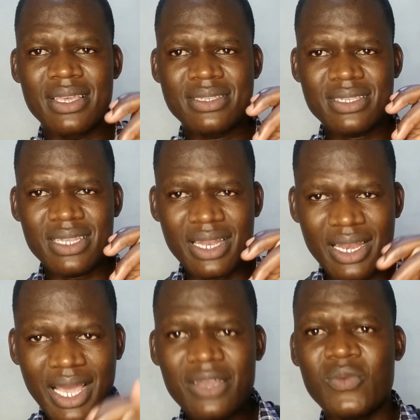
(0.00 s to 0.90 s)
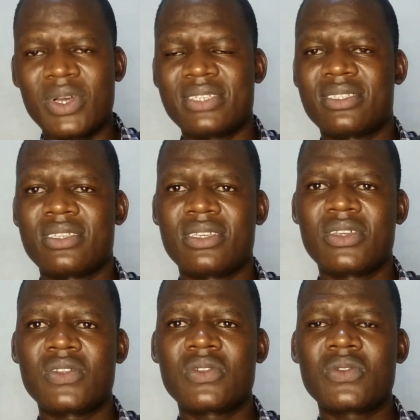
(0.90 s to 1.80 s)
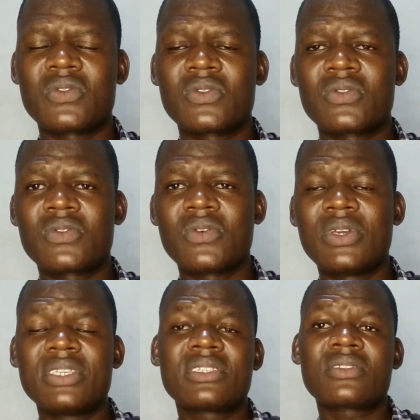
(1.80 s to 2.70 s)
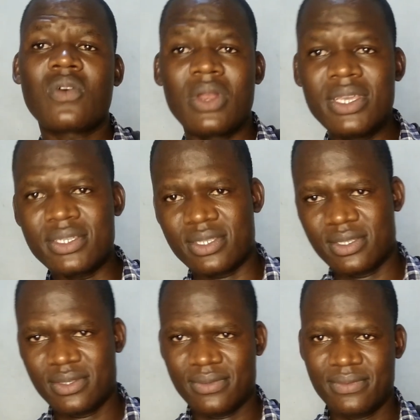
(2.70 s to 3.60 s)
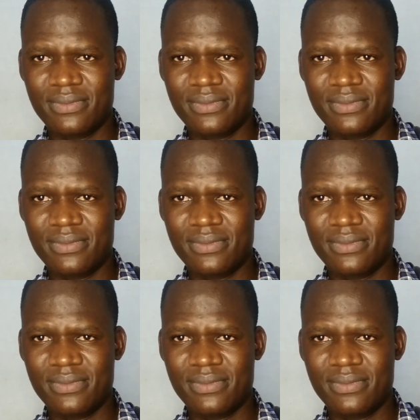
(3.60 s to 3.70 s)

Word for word: is likewise to his colleagues